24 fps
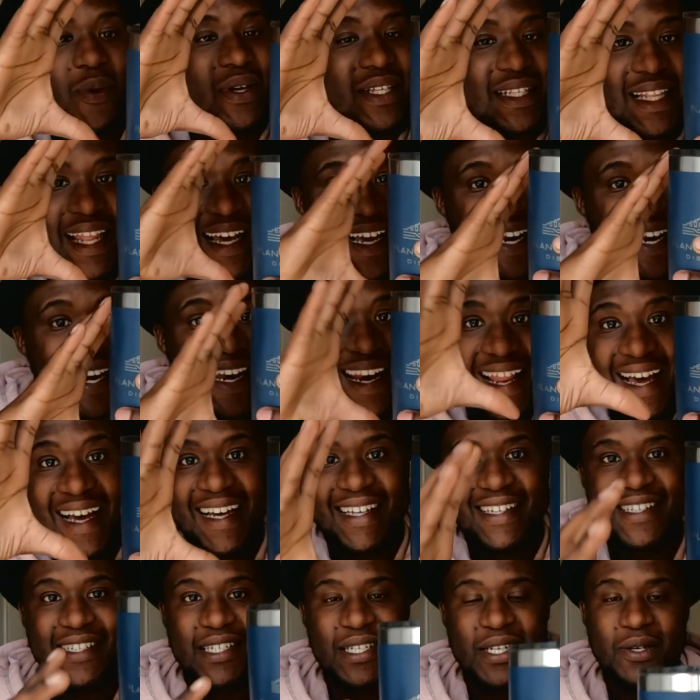was like
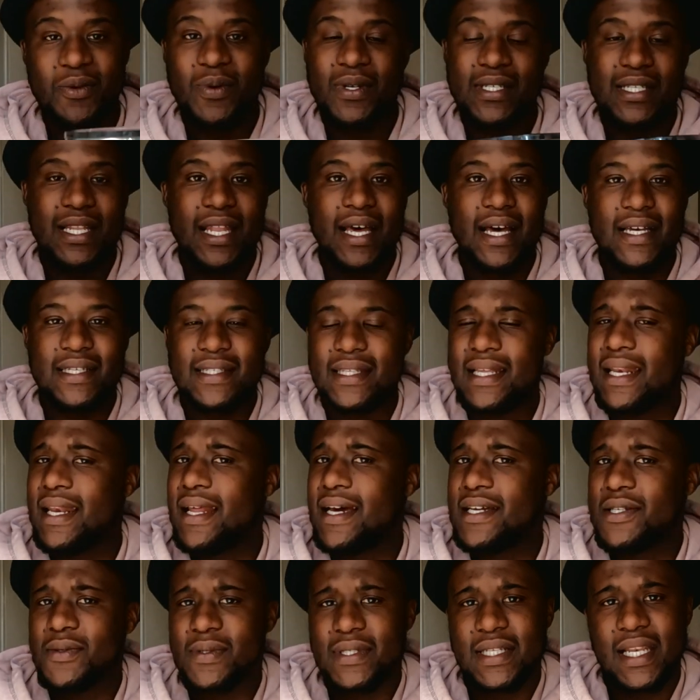large, it was large, the
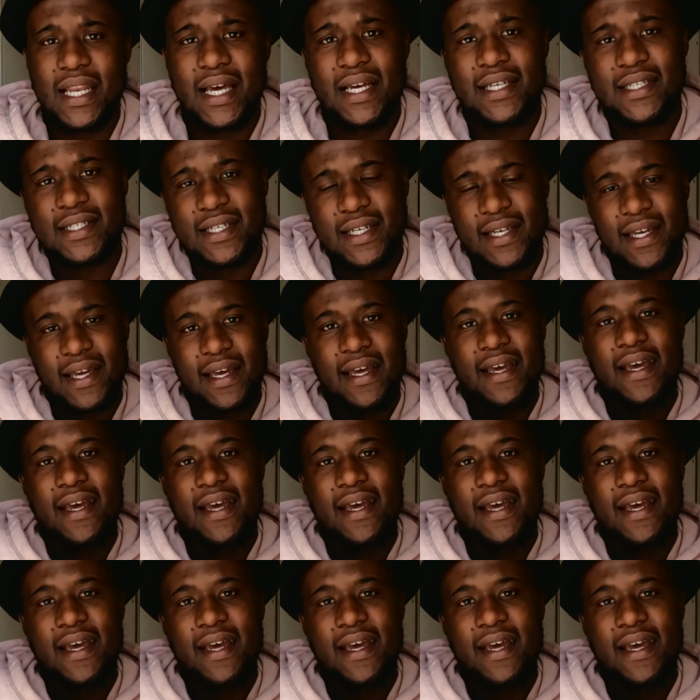large was large.